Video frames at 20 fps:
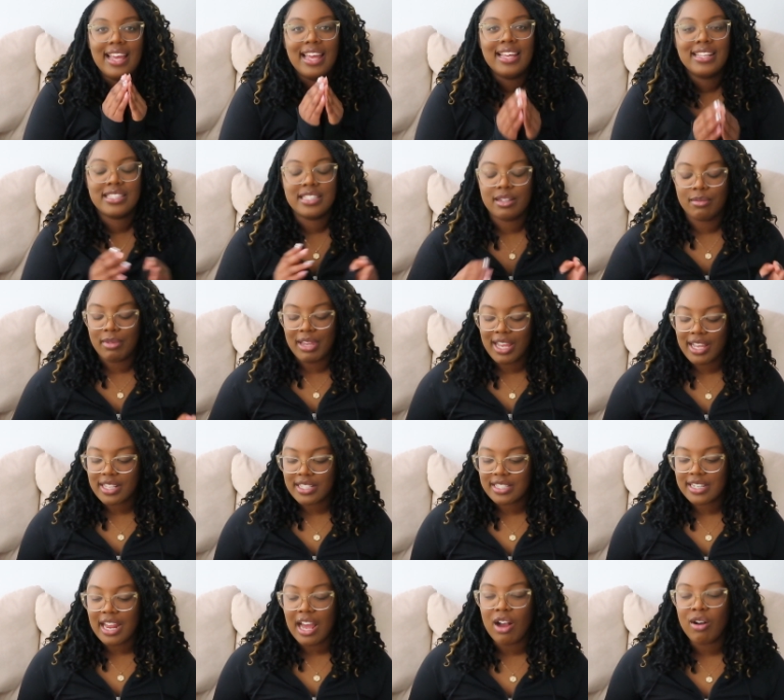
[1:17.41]
It's to make
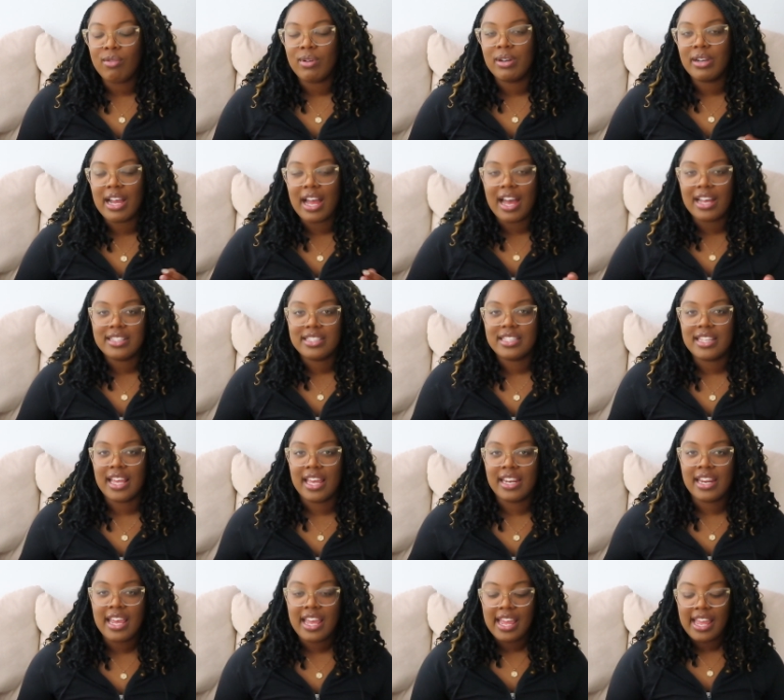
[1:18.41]
us doubt what God
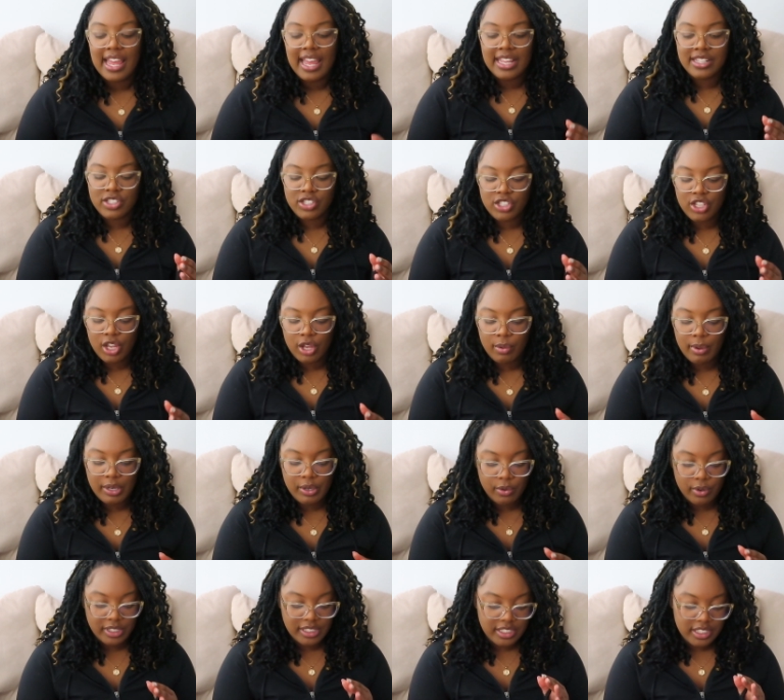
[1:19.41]
said. And so in
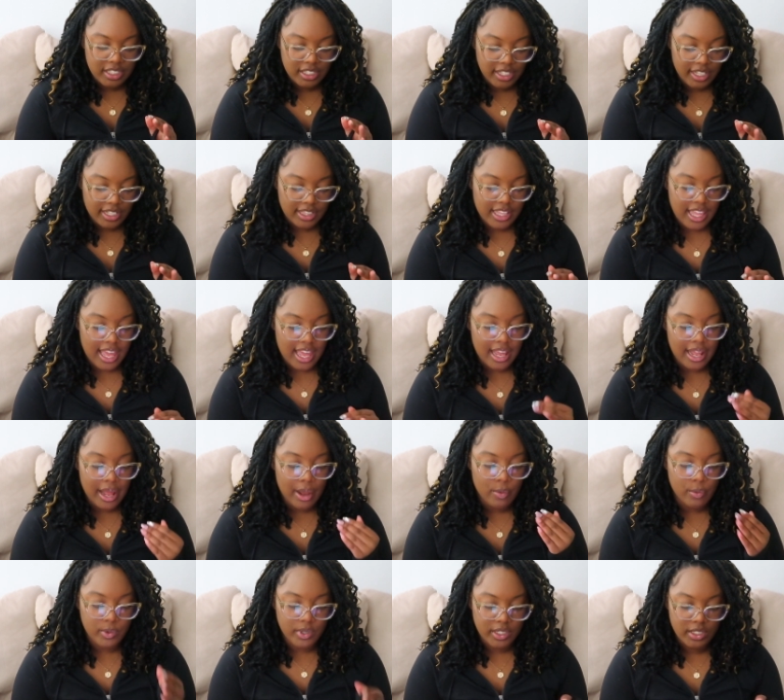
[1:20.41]
order to look at that,
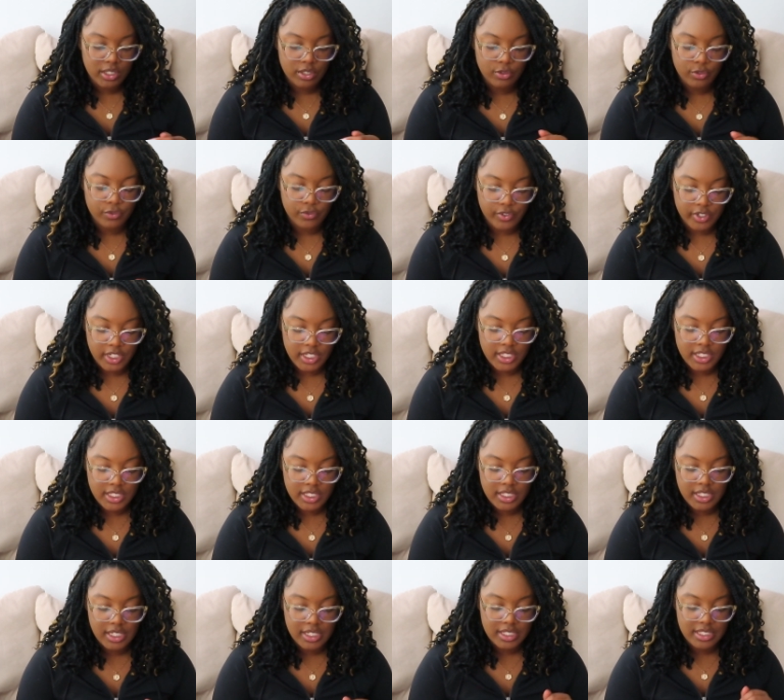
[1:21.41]
I want to
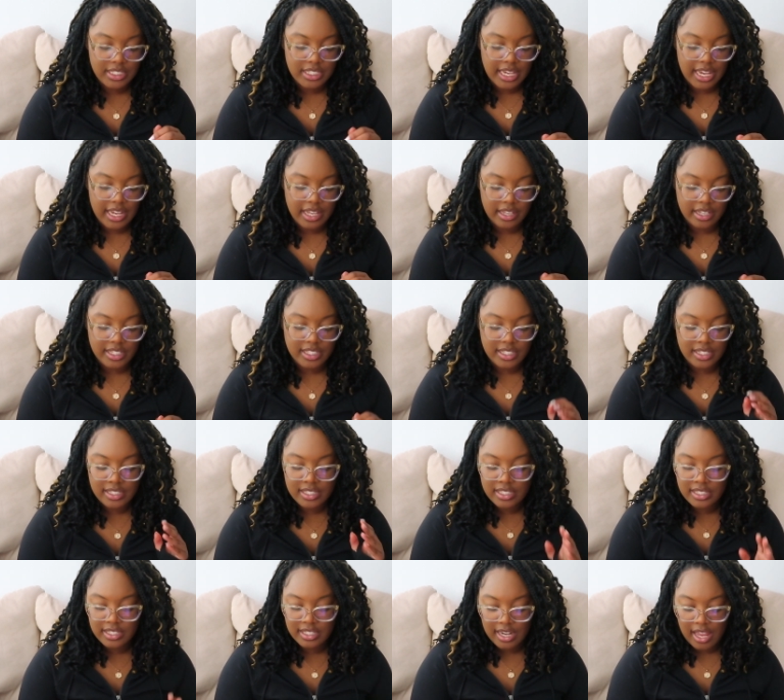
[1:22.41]
first take us,
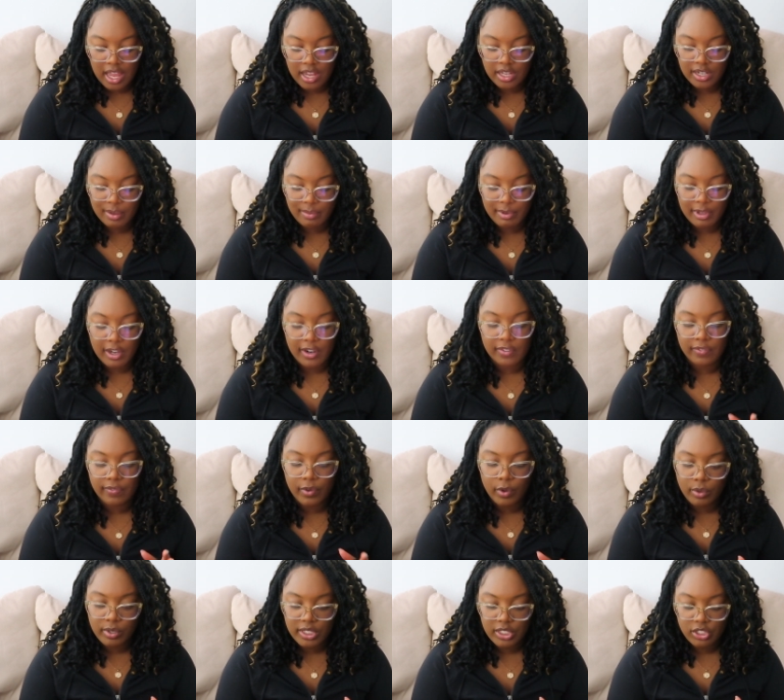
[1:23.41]
this is not gonna be our
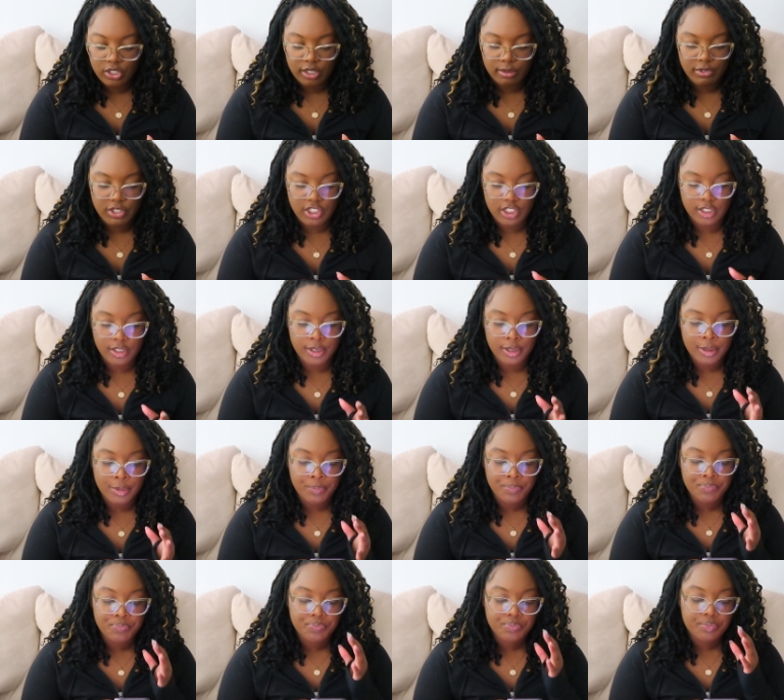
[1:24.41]
focus scripture
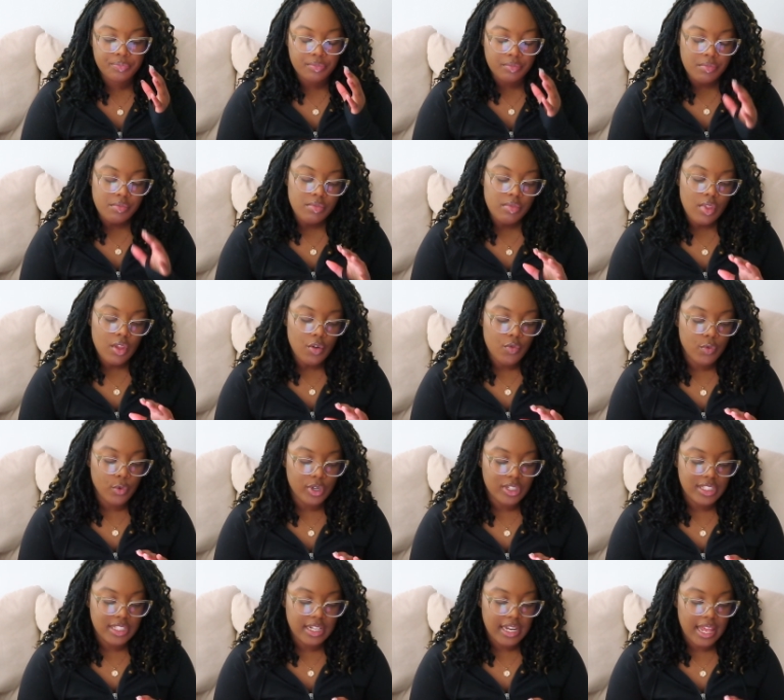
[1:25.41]

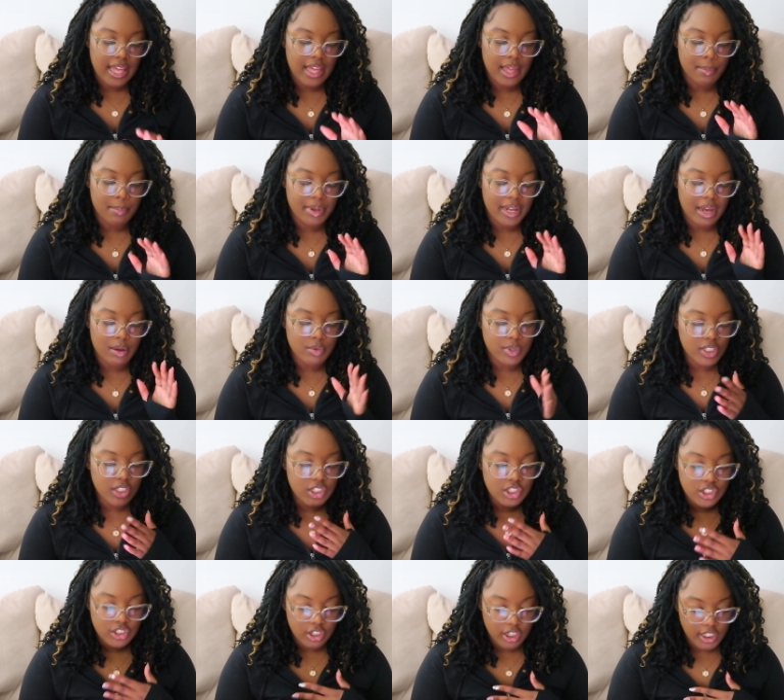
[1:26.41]
for today, but I wanna
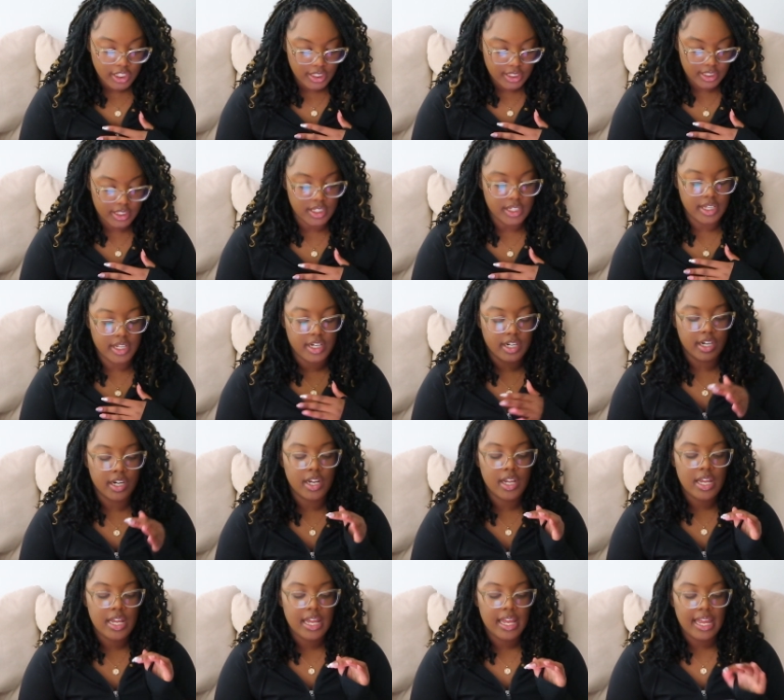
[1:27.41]
start us
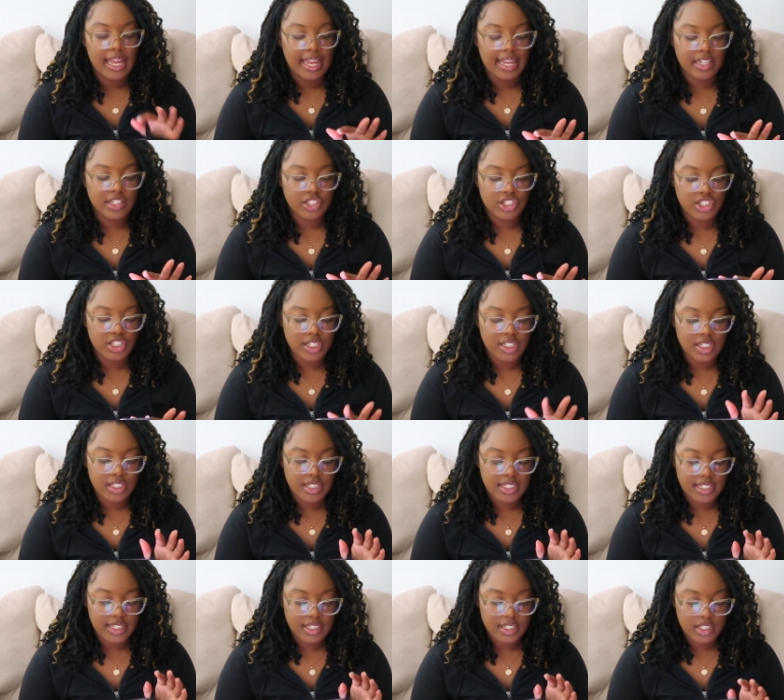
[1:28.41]
here in
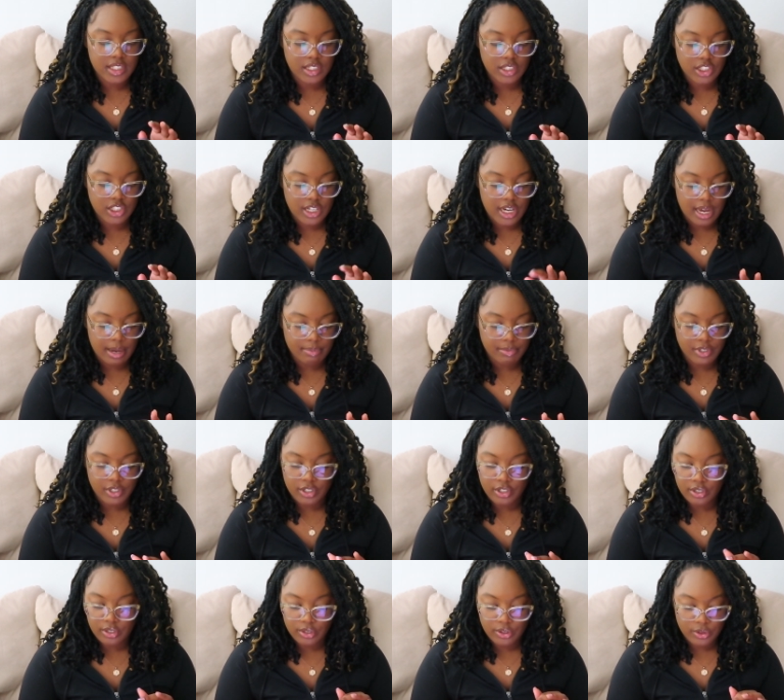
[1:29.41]
Genesis
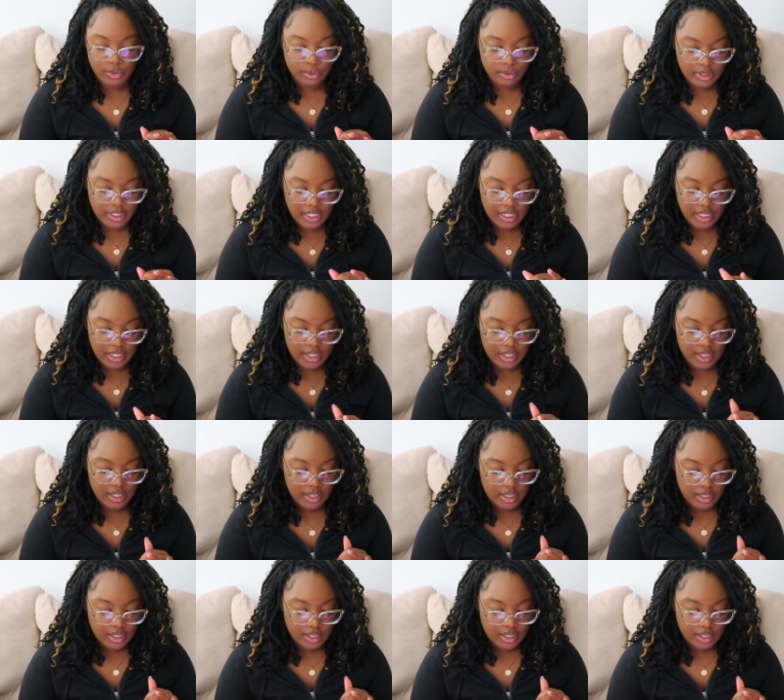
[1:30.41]
chapter 3.